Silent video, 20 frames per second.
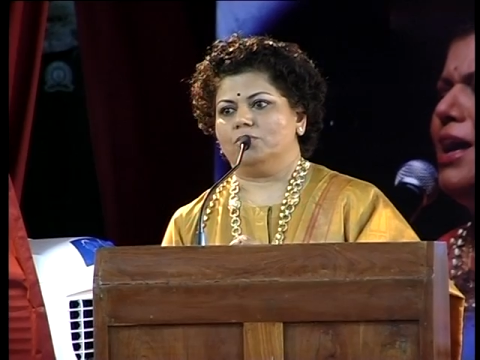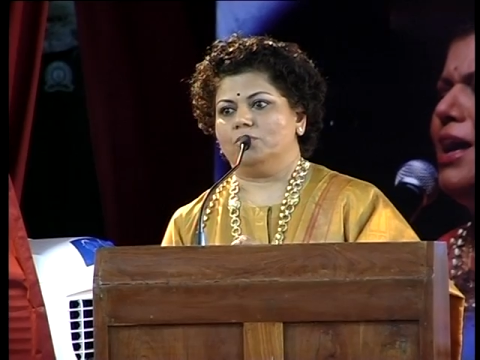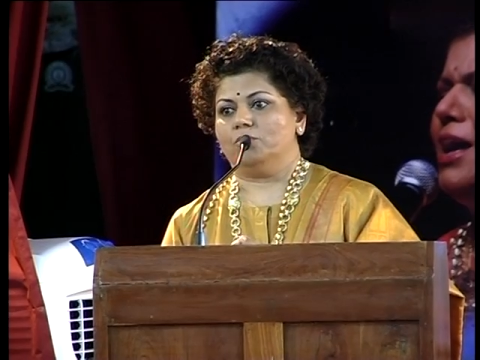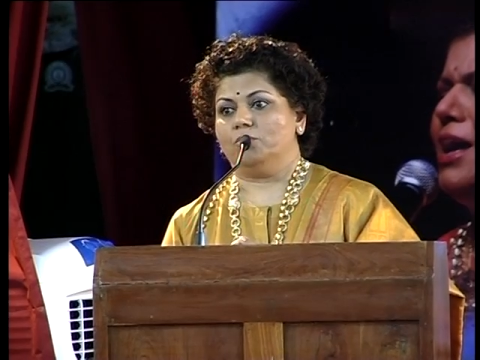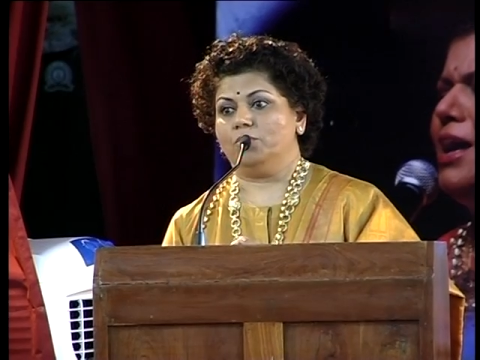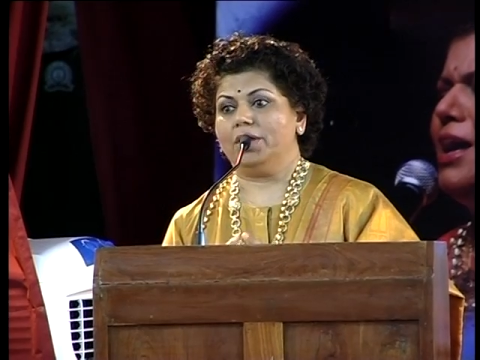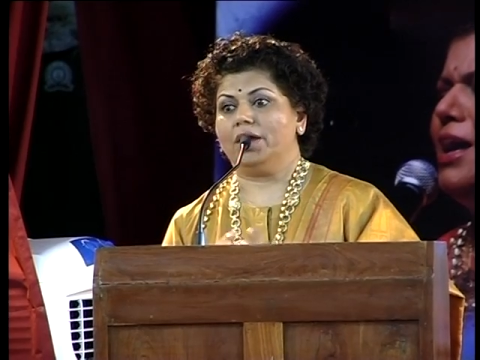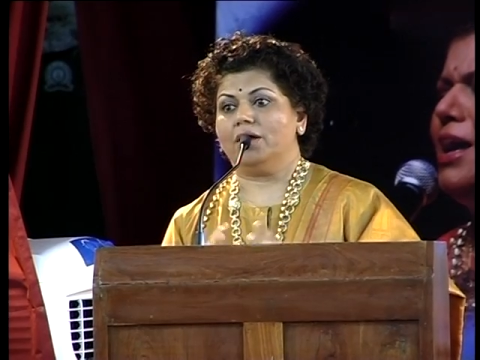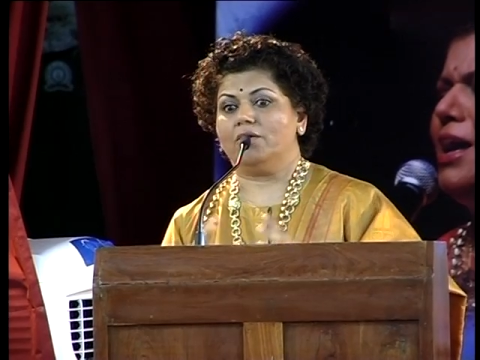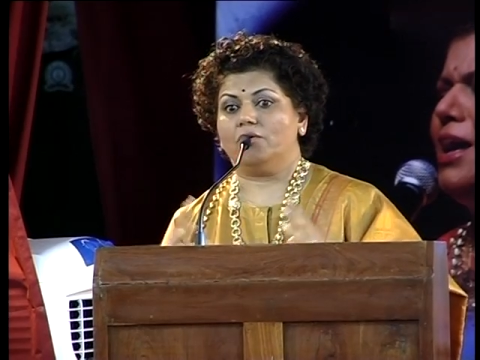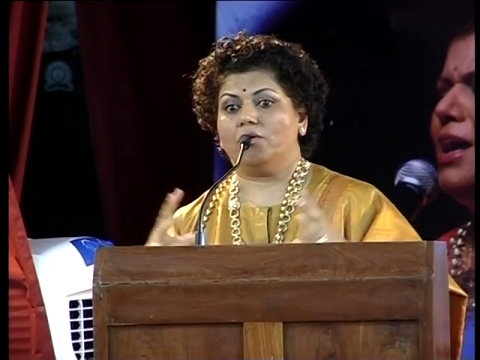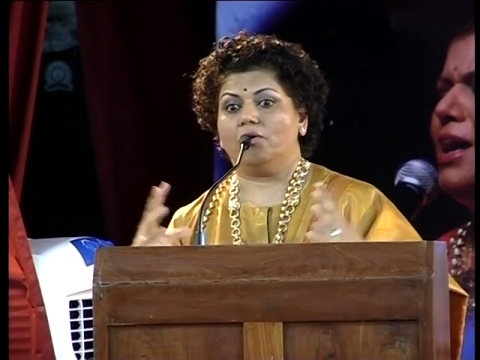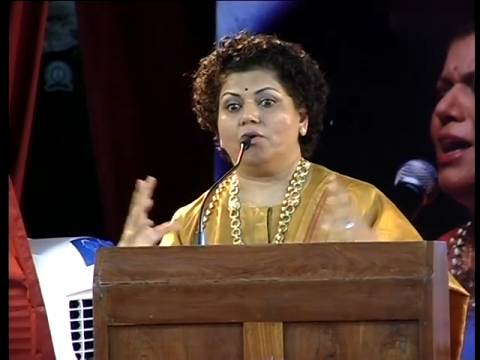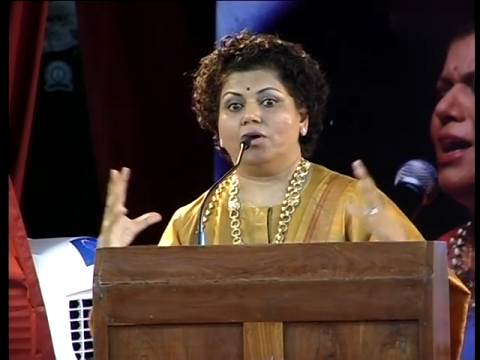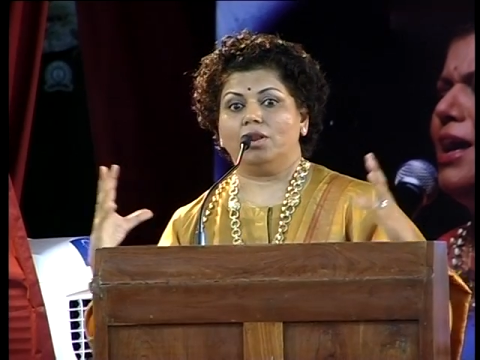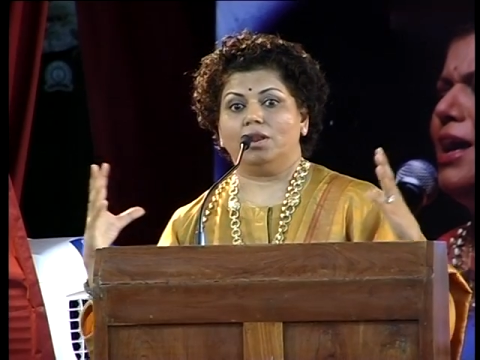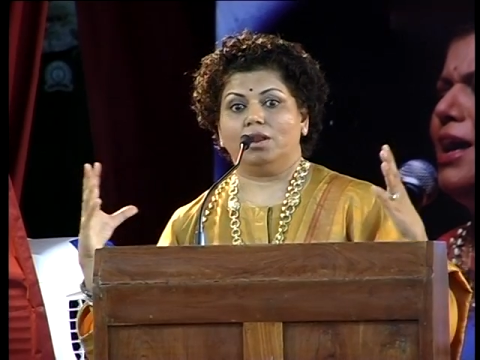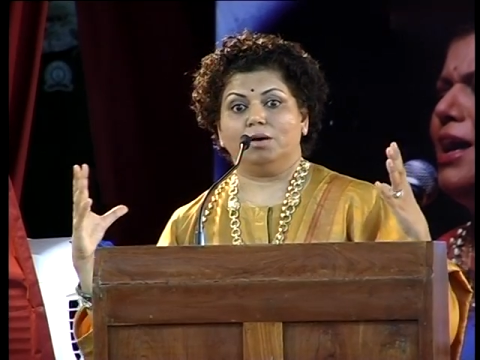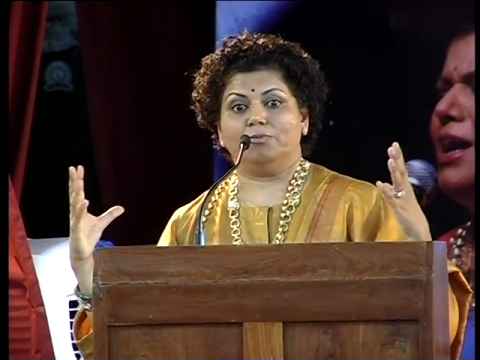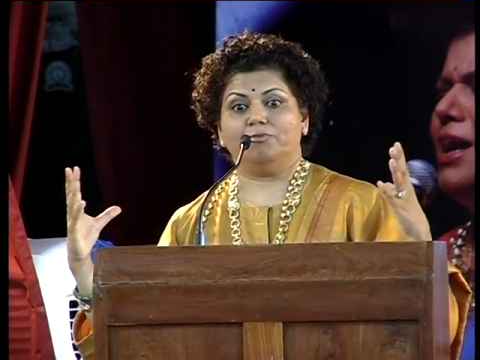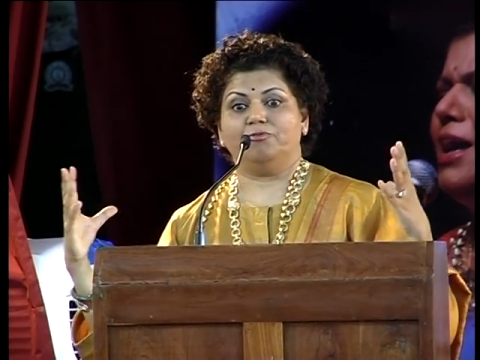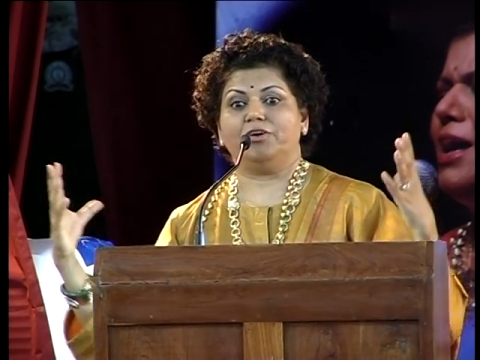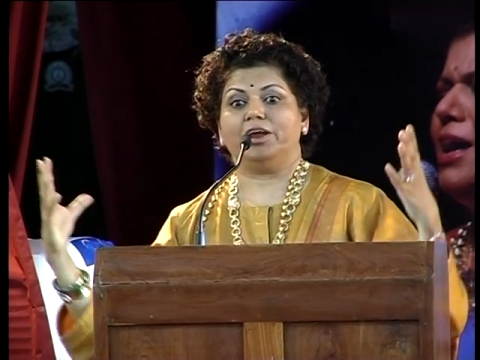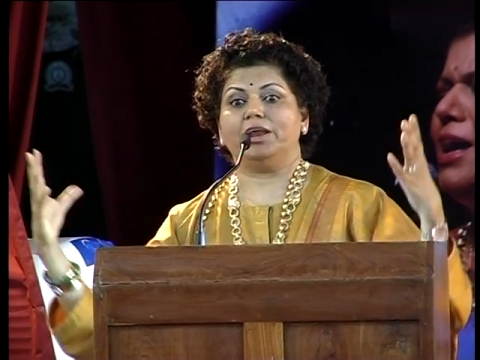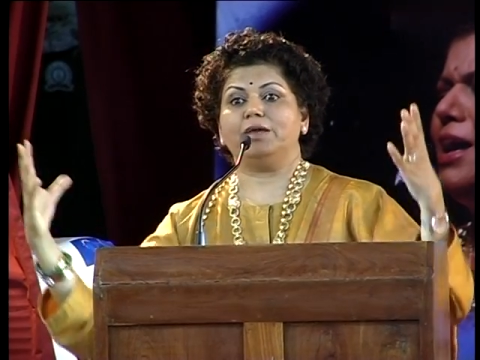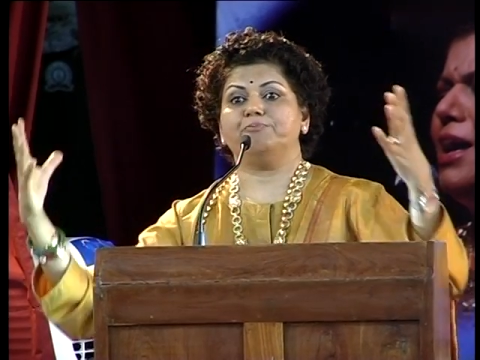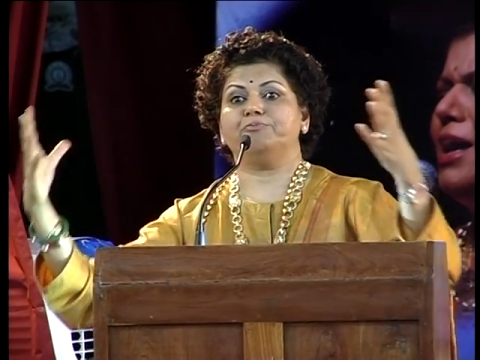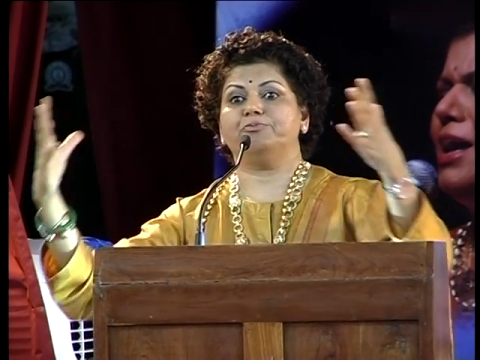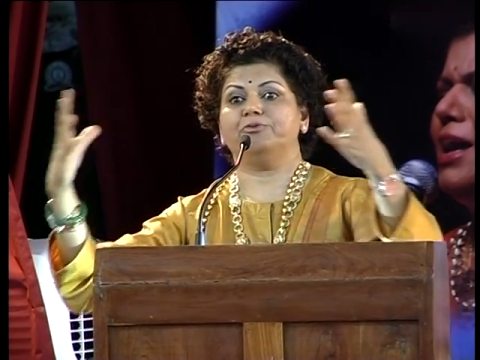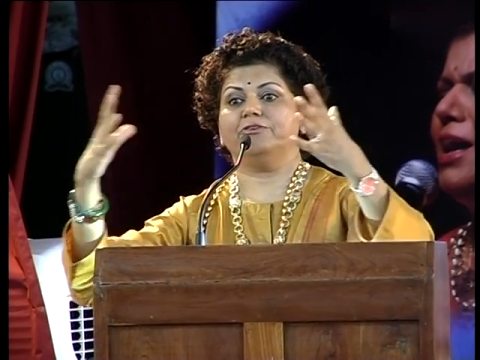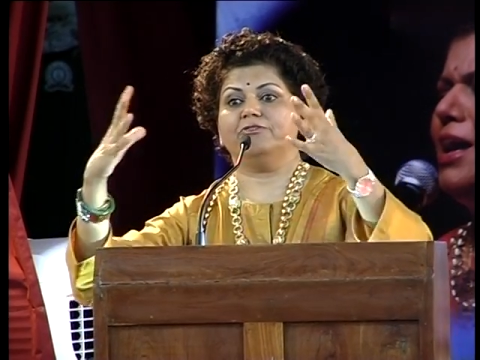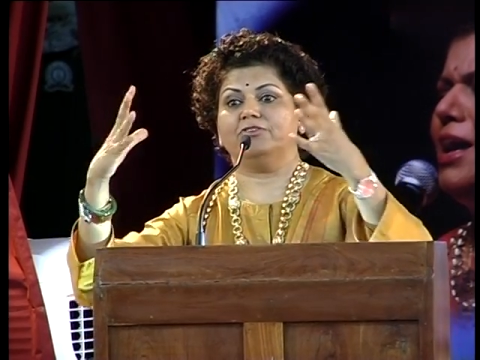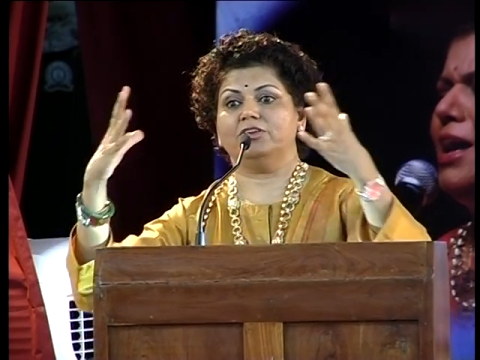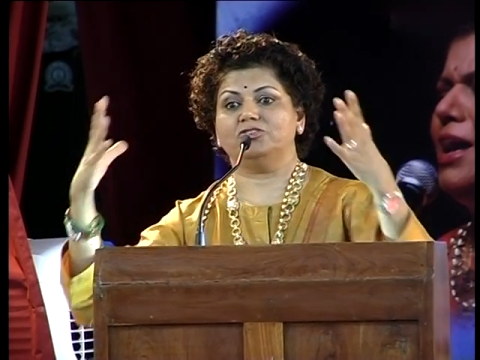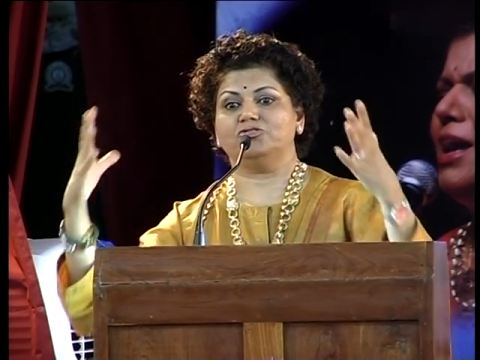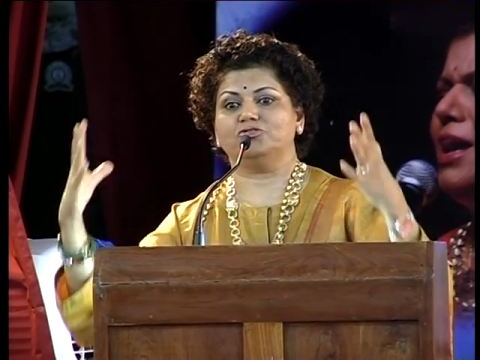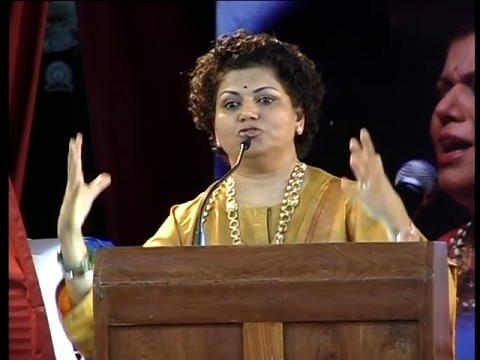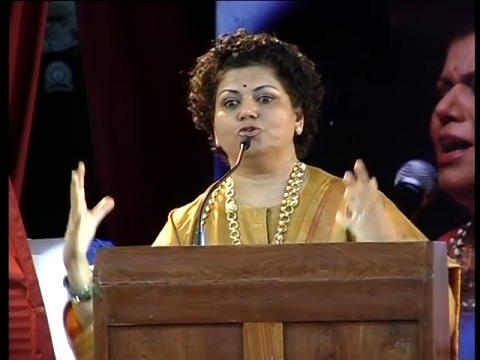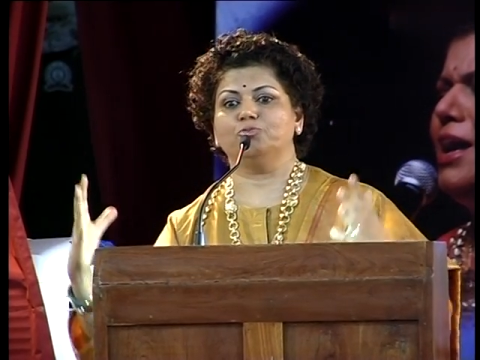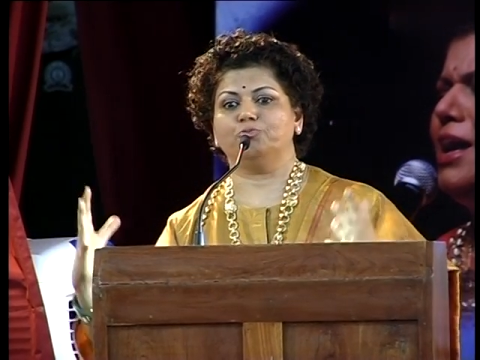we are all a very
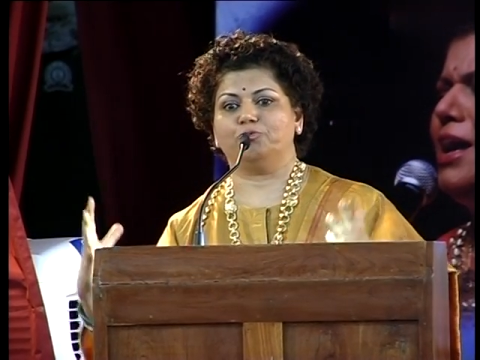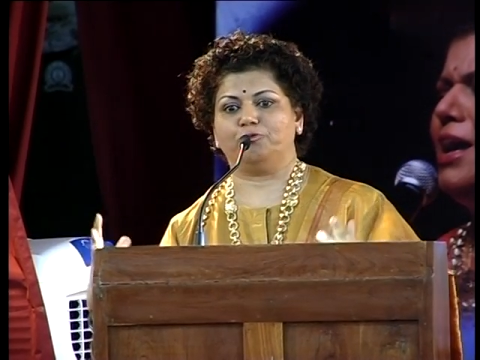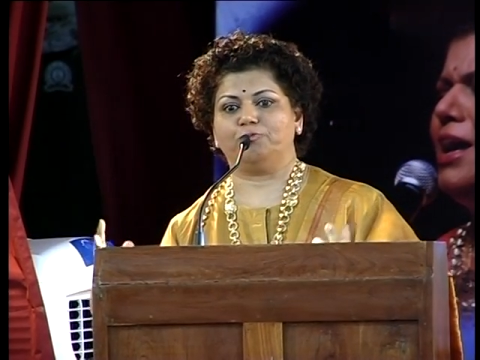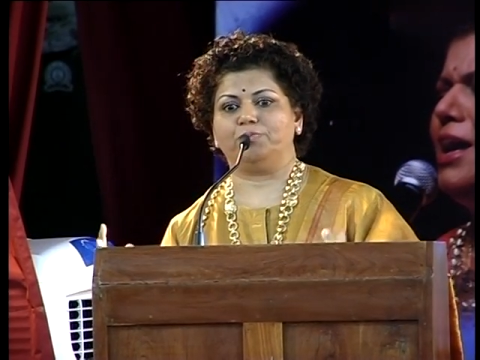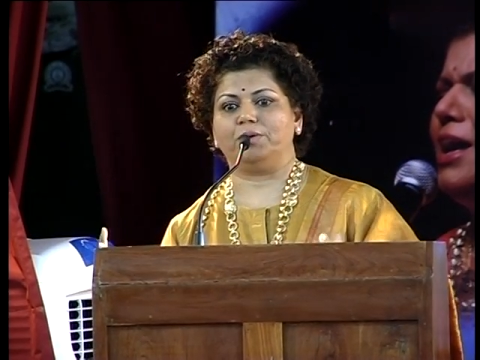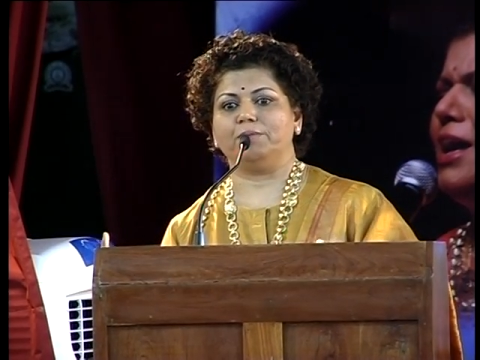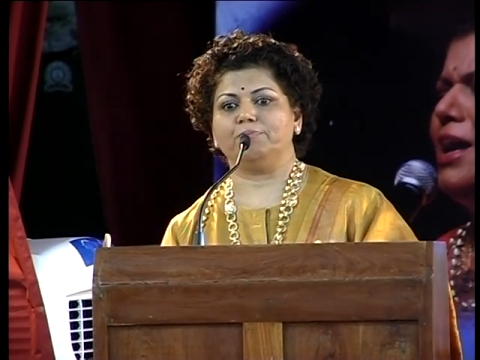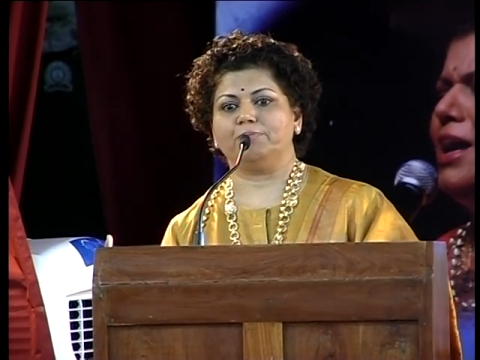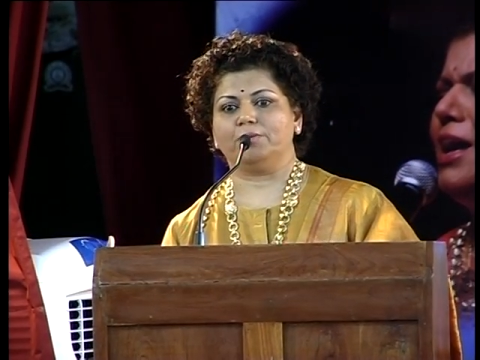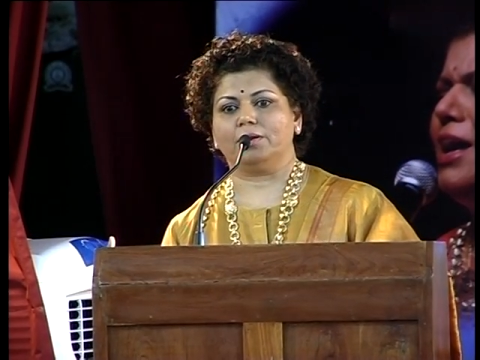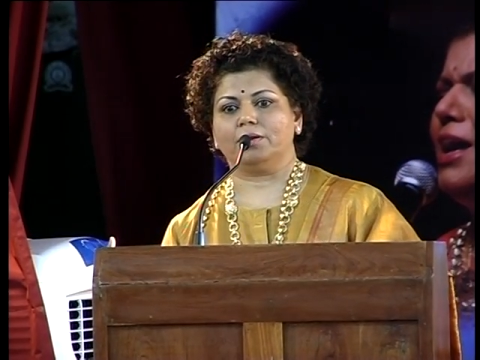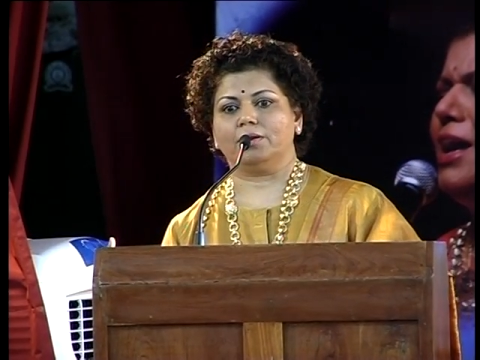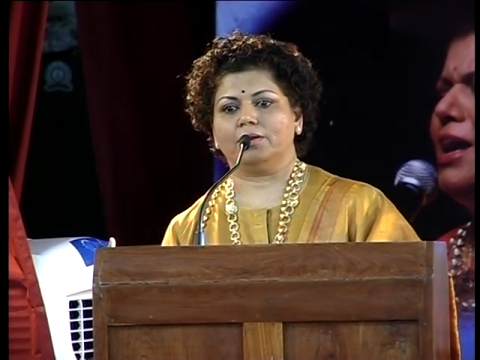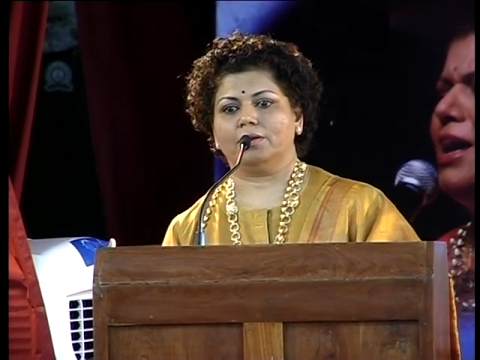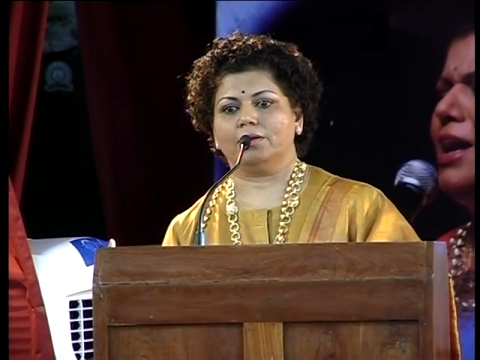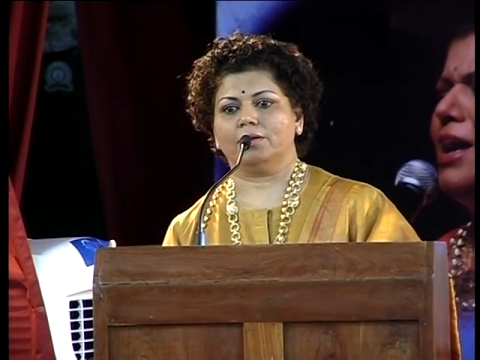privileged group of people.